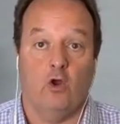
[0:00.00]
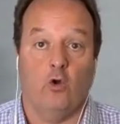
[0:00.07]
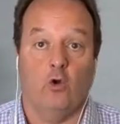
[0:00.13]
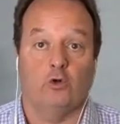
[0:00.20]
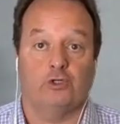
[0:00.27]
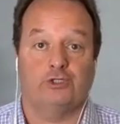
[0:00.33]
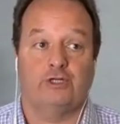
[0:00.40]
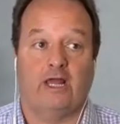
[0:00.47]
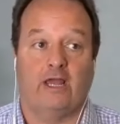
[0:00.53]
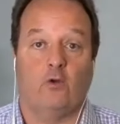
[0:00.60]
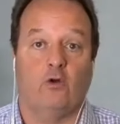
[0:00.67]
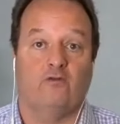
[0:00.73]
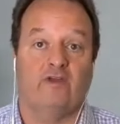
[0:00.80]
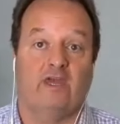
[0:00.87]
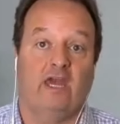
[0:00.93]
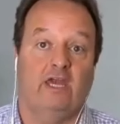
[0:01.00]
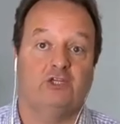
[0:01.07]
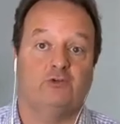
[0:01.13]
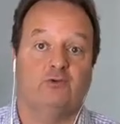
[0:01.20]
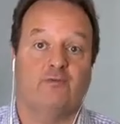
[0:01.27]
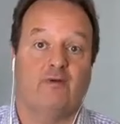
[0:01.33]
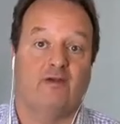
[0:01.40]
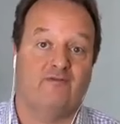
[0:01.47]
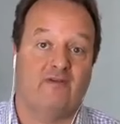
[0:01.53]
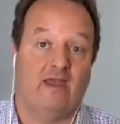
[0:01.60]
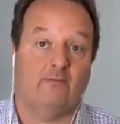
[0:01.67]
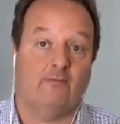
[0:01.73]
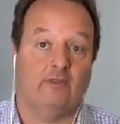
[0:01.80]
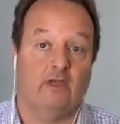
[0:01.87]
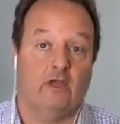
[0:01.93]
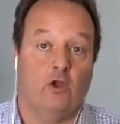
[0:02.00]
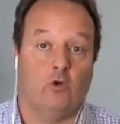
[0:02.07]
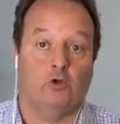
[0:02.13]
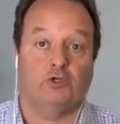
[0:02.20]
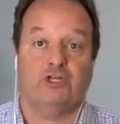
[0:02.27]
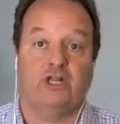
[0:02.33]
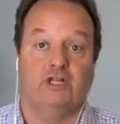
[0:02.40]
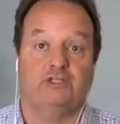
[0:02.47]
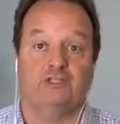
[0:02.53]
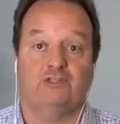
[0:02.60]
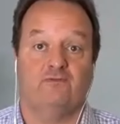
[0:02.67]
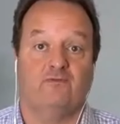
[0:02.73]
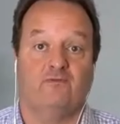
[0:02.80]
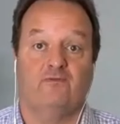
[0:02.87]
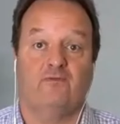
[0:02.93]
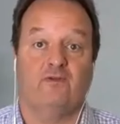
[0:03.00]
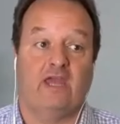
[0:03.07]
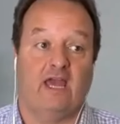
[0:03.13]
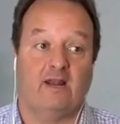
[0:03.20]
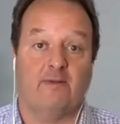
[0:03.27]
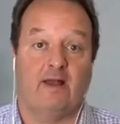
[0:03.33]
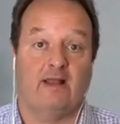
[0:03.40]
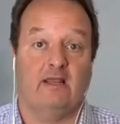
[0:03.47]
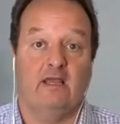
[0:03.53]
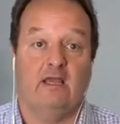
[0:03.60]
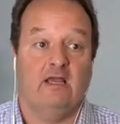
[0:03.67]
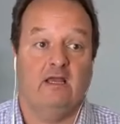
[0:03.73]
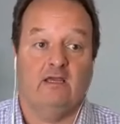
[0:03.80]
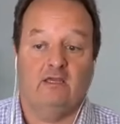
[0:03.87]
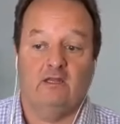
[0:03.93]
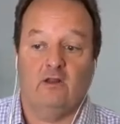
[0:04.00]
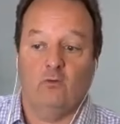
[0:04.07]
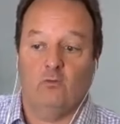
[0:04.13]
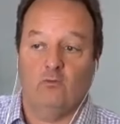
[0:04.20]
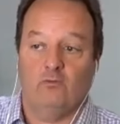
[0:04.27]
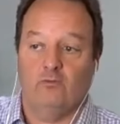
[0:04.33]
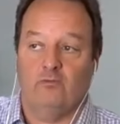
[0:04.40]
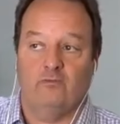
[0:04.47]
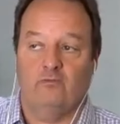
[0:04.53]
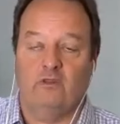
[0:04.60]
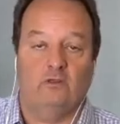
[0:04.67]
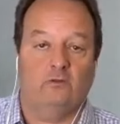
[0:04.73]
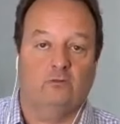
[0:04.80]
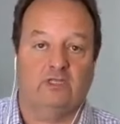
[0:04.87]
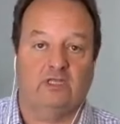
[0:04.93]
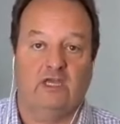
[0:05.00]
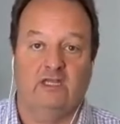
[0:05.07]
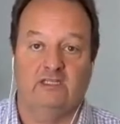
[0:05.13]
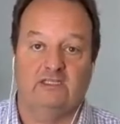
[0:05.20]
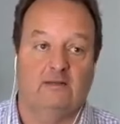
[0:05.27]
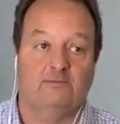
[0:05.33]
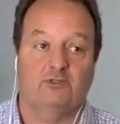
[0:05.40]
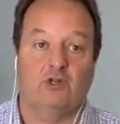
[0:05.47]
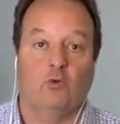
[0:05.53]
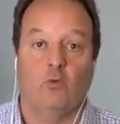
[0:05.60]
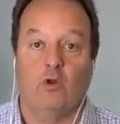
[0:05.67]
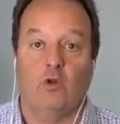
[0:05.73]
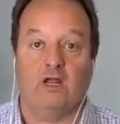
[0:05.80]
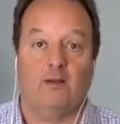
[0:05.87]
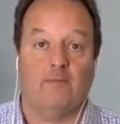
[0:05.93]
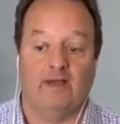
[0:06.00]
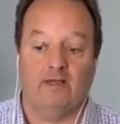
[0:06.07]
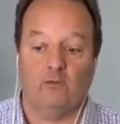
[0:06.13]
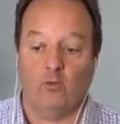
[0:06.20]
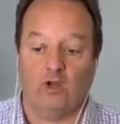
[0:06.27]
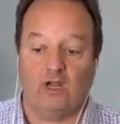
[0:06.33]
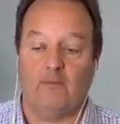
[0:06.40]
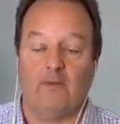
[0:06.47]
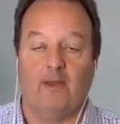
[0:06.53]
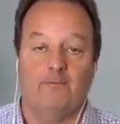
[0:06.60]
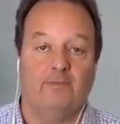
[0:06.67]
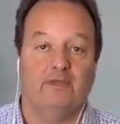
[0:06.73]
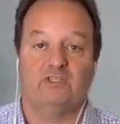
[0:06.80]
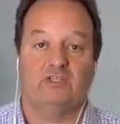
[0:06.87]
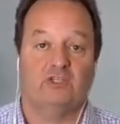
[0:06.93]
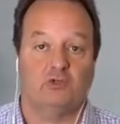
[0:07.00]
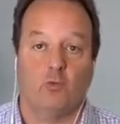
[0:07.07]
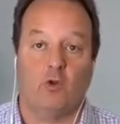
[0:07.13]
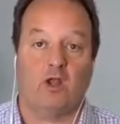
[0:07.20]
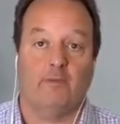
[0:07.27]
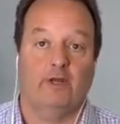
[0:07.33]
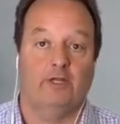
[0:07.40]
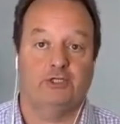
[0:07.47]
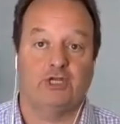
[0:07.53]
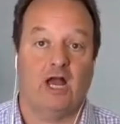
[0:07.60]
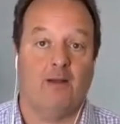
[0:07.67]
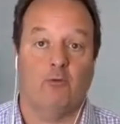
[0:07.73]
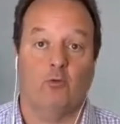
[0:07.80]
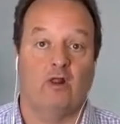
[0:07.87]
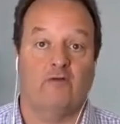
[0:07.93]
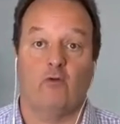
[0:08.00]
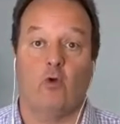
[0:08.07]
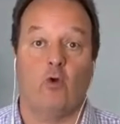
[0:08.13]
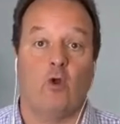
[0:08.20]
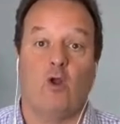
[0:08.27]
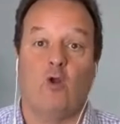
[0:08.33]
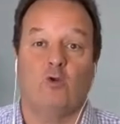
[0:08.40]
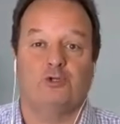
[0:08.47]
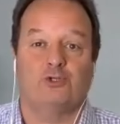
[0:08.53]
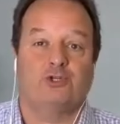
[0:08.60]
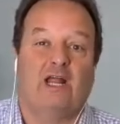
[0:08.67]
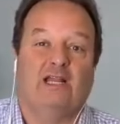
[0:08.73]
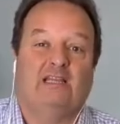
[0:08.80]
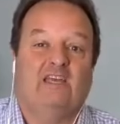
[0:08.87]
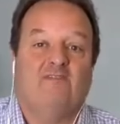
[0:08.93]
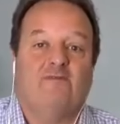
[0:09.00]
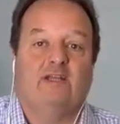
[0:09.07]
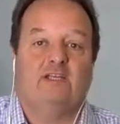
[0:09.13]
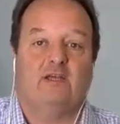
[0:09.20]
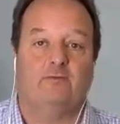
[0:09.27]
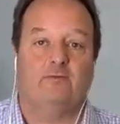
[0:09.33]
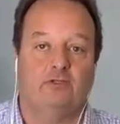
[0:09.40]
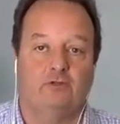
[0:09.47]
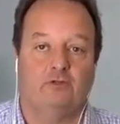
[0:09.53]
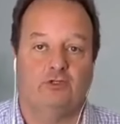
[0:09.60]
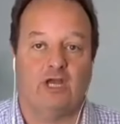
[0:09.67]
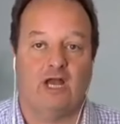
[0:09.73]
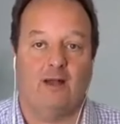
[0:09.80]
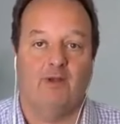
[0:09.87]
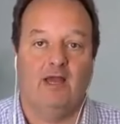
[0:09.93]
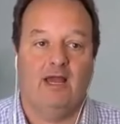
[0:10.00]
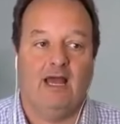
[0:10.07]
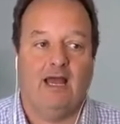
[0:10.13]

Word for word: Or should I go on vacation with my family? Or should I just forget about, dealing with the kids, and I'm just going to work on my business or work on my job or whatever, or should I leave my W-2 job?